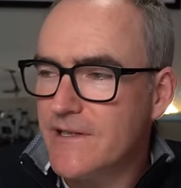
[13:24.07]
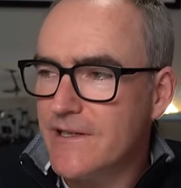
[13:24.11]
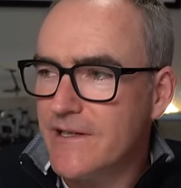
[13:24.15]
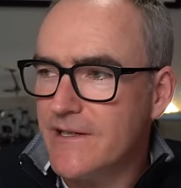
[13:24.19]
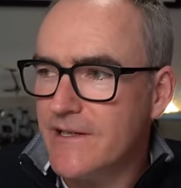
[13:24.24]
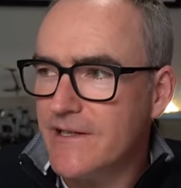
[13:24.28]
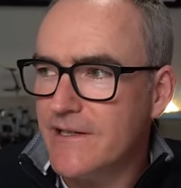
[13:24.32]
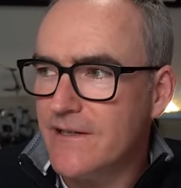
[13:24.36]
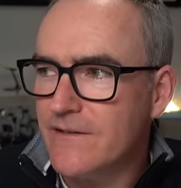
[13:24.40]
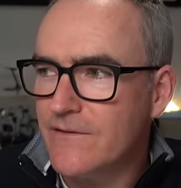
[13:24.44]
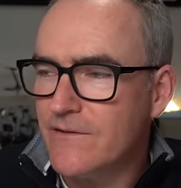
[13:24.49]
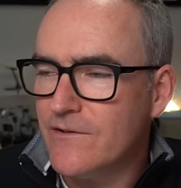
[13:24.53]

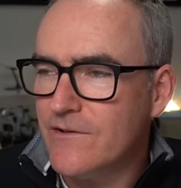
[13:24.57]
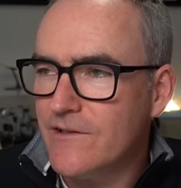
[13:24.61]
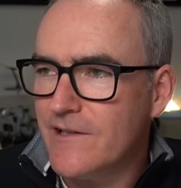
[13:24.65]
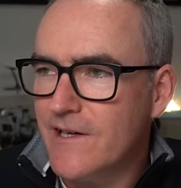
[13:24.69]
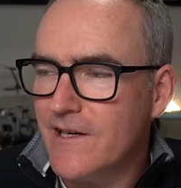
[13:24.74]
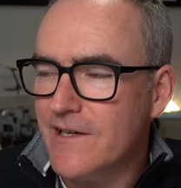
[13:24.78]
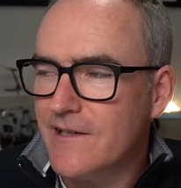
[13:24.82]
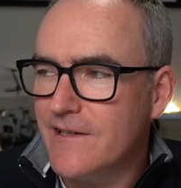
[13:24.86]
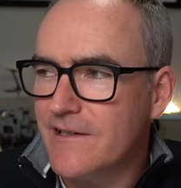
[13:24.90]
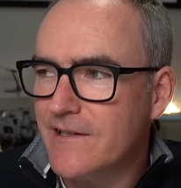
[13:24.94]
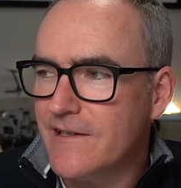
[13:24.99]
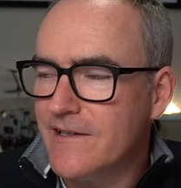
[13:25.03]
I've got
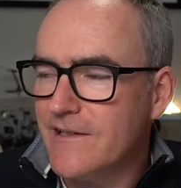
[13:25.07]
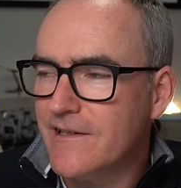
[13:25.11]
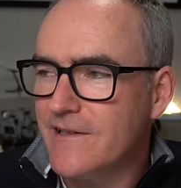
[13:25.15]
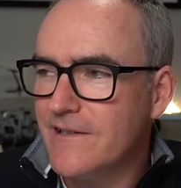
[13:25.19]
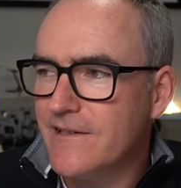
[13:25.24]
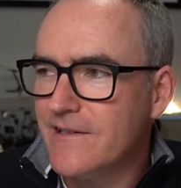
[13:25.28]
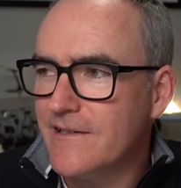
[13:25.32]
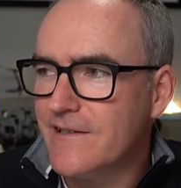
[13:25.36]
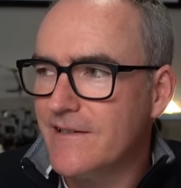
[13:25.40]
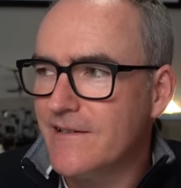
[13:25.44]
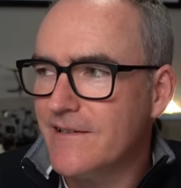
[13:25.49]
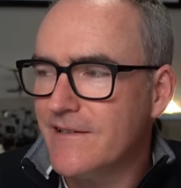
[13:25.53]
other
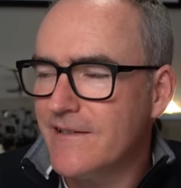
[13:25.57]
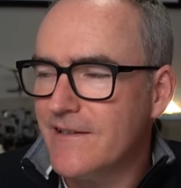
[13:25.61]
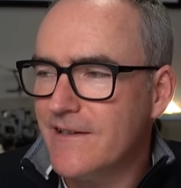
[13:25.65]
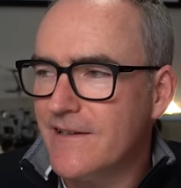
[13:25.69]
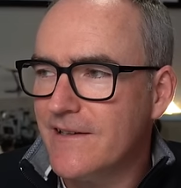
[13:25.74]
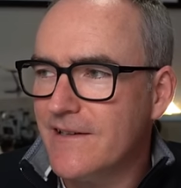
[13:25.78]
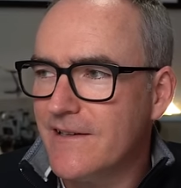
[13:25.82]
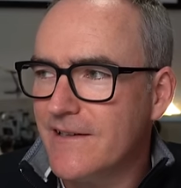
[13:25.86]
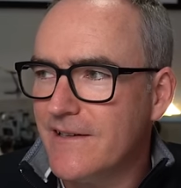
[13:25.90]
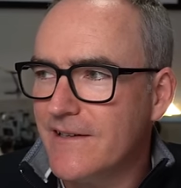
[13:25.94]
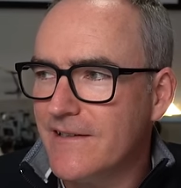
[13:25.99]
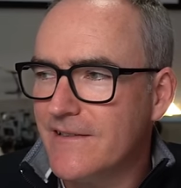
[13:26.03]

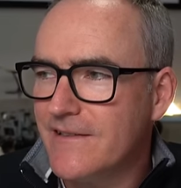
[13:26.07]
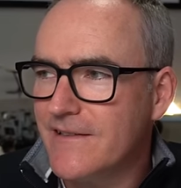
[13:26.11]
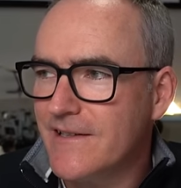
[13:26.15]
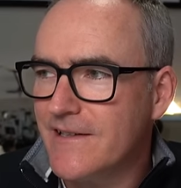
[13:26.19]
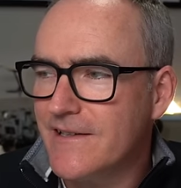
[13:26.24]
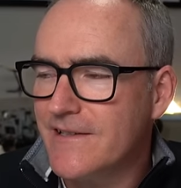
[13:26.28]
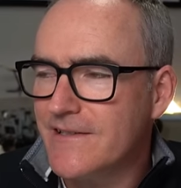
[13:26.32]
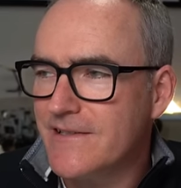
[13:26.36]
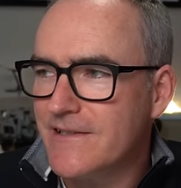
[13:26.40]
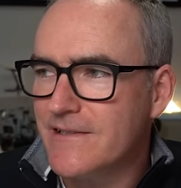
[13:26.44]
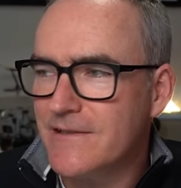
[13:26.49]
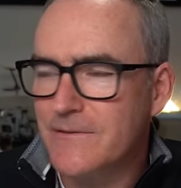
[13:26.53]

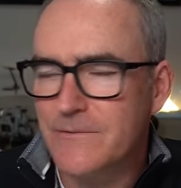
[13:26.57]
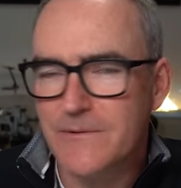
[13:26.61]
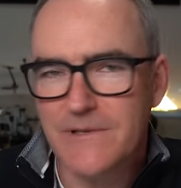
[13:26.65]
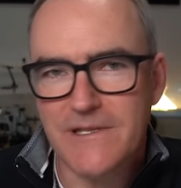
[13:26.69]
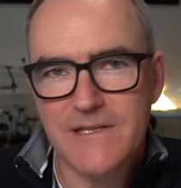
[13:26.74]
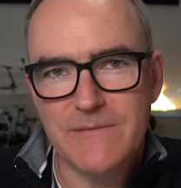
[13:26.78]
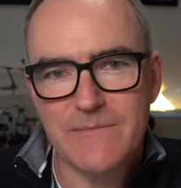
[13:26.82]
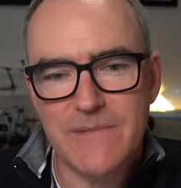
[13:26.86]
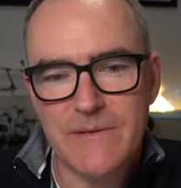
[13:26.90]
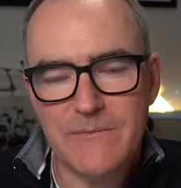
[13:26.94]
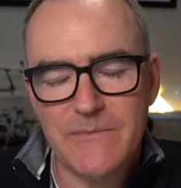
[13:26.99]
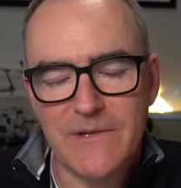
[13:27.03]
things that I want to
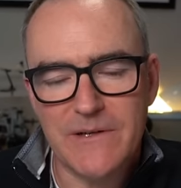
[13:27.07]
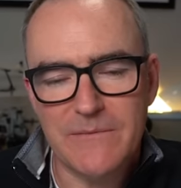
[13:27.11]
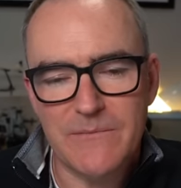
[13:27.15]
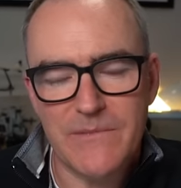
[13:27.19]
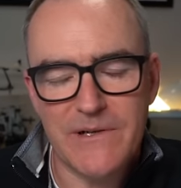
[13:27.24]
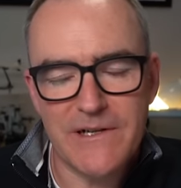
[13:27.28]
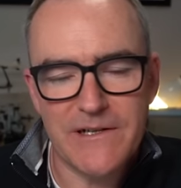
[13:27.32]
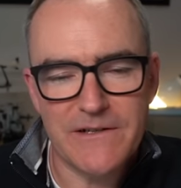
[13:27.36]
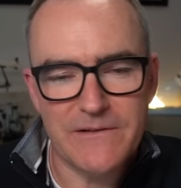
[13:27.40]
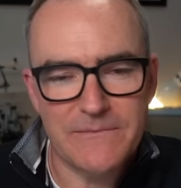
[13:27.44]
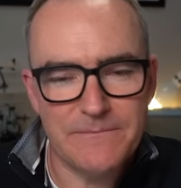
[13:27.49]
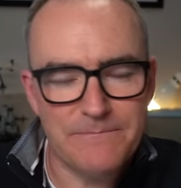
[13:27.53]
spend my
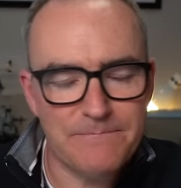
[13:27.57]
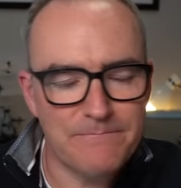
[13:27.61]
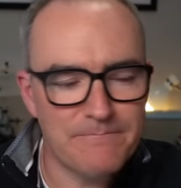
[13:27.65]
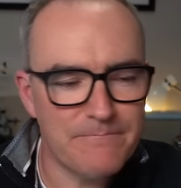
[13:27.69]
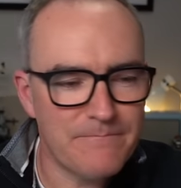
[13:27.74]
money on.